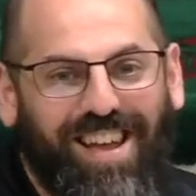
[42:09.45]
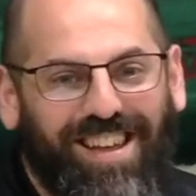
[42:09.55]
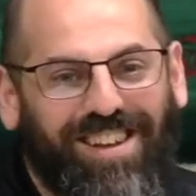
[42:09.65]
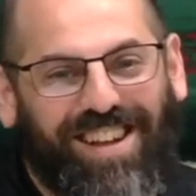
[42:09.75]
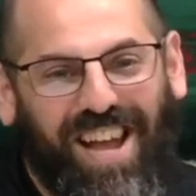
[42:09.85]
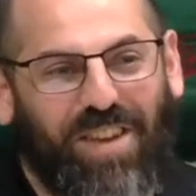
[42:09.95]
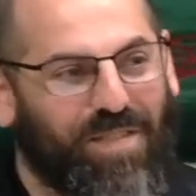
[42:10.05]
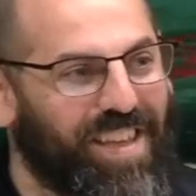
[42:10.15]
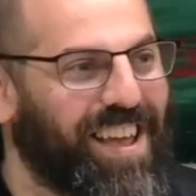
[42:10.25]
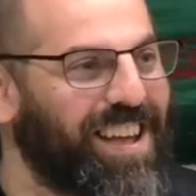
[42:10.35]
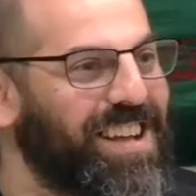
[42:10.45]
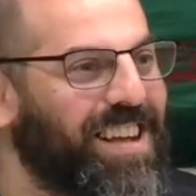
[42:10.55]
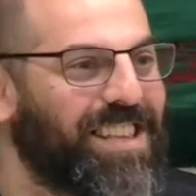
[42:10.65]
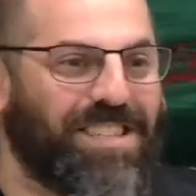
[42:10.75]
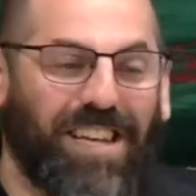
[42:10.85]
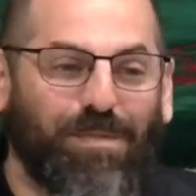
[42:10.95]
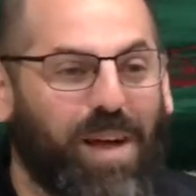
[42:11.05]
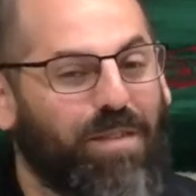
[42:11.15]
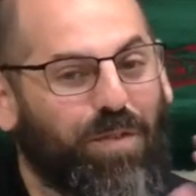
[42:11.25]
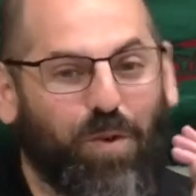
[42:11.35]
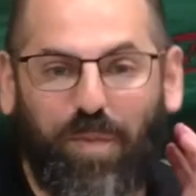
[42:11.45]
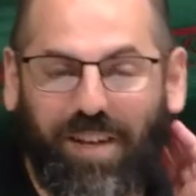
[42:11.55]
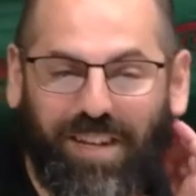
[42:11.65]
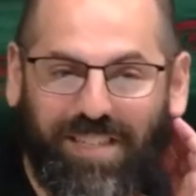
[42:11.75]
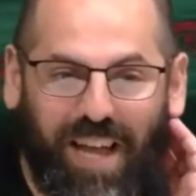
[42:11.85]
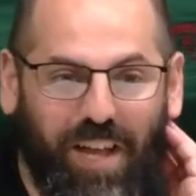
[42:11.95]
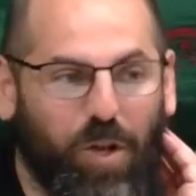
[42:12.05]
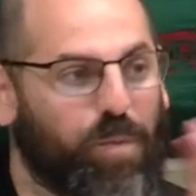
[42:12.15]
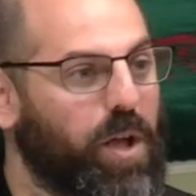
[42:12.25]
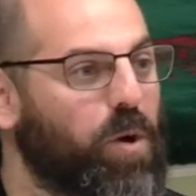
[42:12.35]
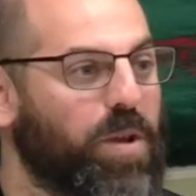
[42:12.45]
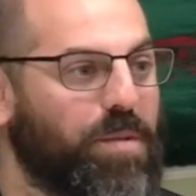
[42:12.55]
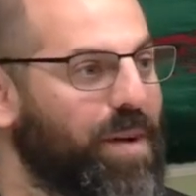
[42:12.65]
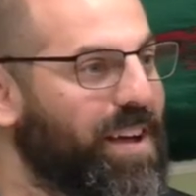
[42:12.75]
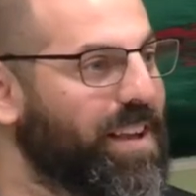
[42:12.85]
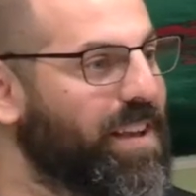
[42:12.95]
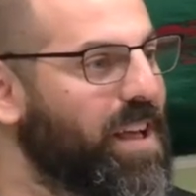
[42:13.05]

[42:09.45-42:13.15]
Kind of thing. At least that's my view, because I know my own iman